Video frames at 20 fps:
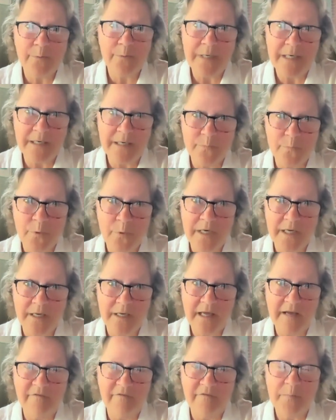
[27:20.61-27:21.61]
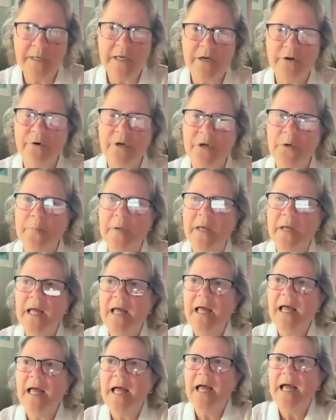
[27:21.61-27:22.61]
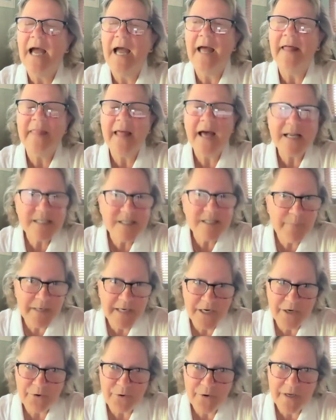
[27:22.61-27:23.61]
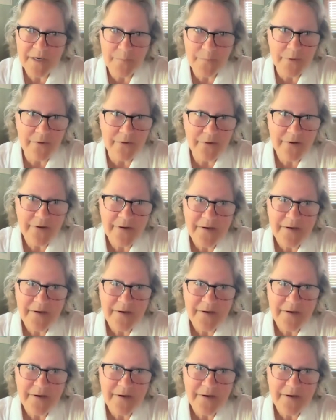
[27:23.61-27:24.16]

we didn't want to have a big group and that's been incredible